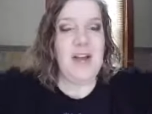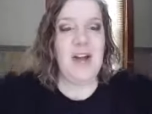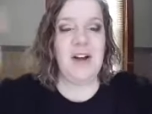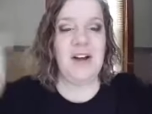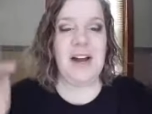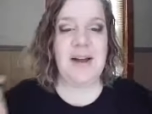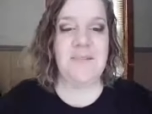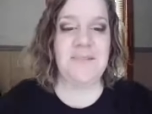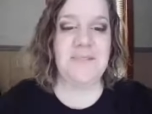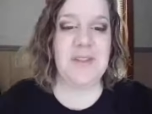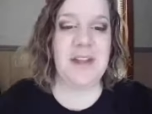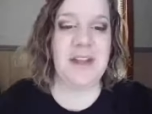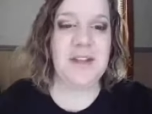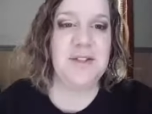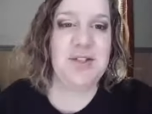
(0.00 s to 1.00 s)
Alright,
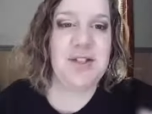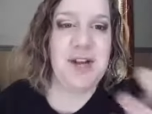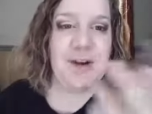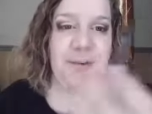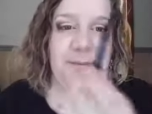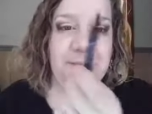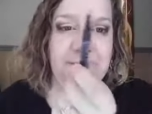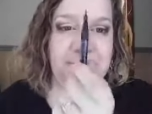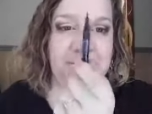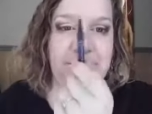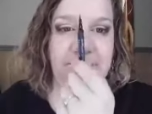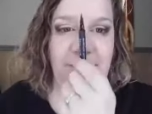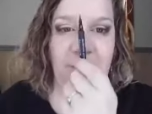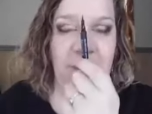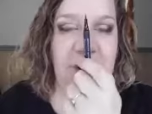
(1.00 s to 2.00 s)
so
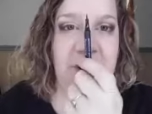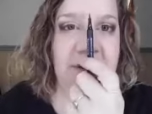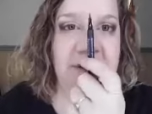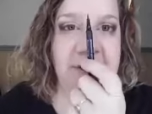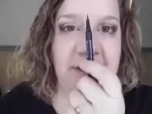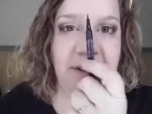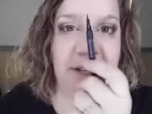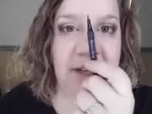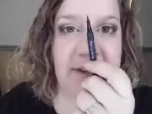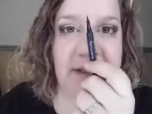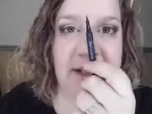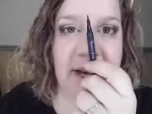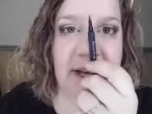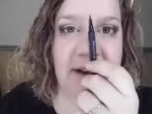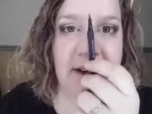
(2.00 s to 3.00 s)
we are using our
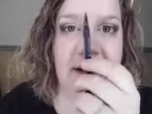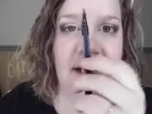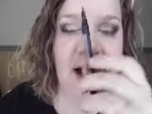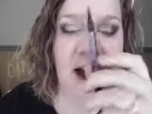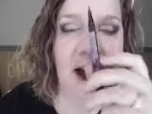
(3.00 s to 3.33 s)
liquid liner.